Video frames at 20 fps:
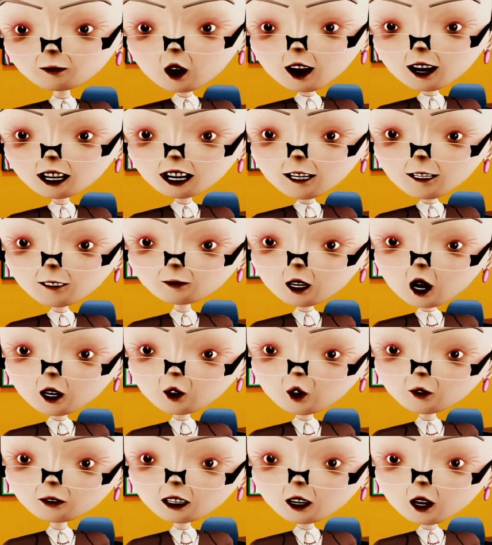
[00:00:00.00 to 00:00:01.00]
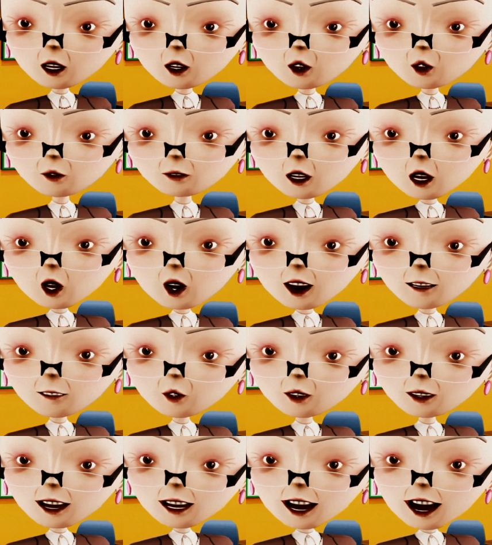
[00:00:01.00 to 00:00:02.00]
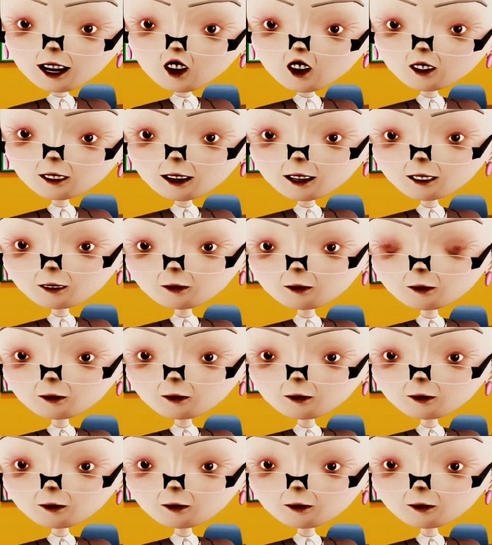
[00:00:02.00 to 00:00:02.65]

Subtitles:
This improves their overall motivation.